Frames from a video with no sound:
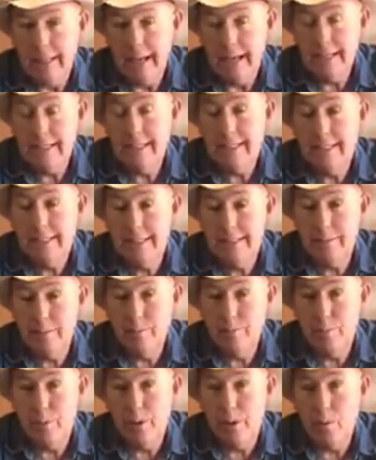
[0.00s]
that's
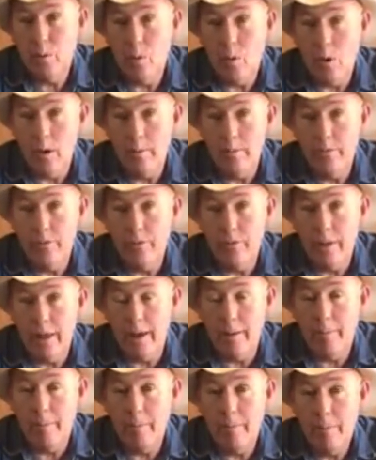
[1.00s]
pretty warm for
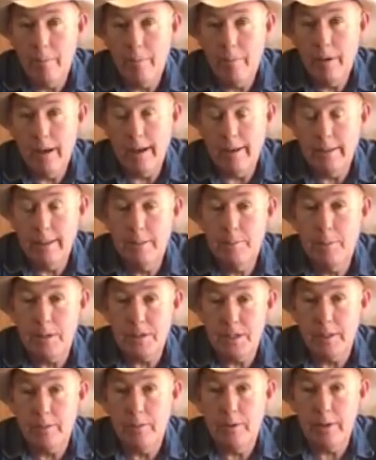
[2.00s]
them. Yeah.
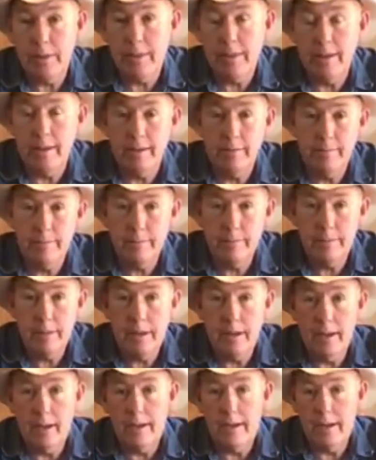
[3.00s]
Especially with
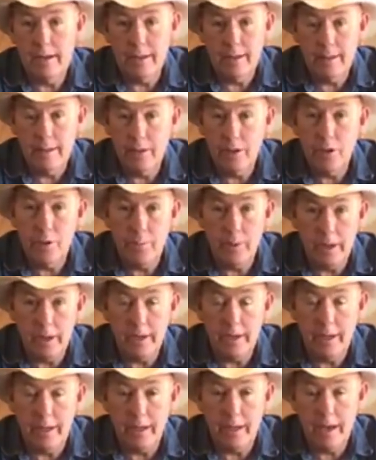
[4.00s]
uh, humidity,
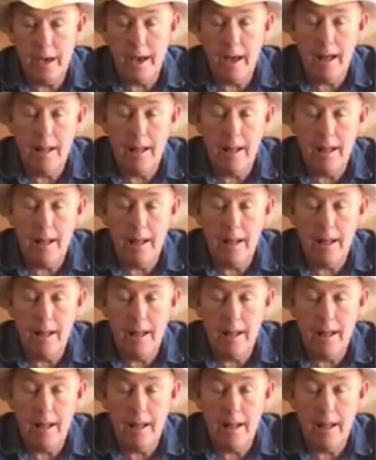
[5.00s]
humidity, huh?